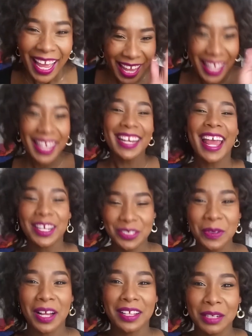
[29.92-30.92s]
in
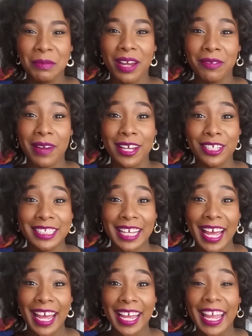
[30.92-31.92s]
actuality, my ride or
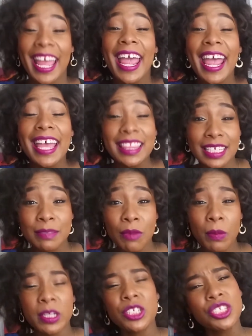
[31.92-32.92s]
die, in this
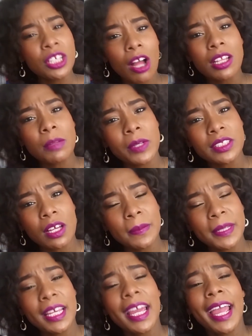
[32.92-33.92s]
moment, she called the police on
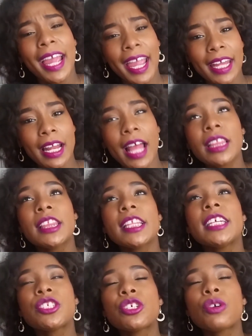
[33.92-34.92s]
me, and I
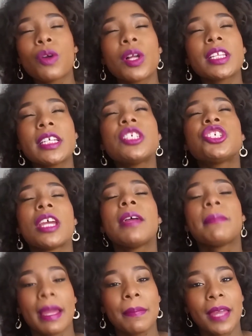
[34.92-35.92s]
literally shit
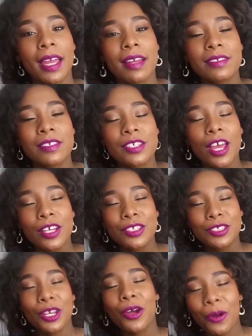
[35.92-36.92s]
my pants.
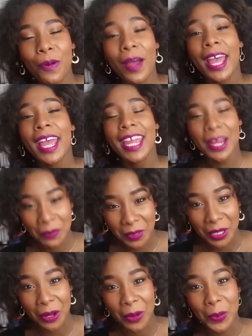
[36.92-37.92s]
So here we
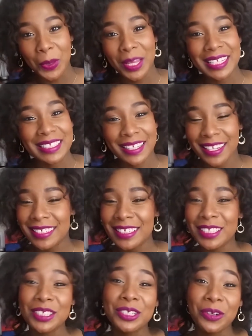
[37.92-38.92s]
go. Let's get into
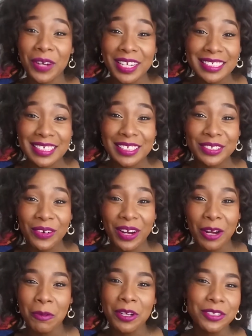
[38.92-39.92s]
this crazy story.
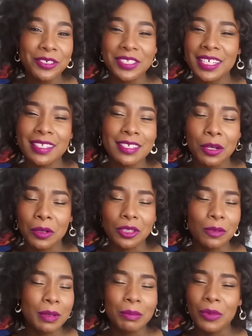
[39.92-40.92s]
Will you just get to know a little
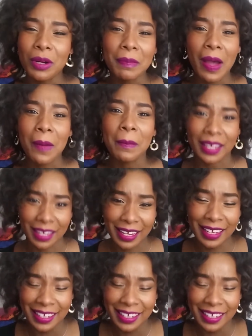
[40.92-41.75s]
bit more about me?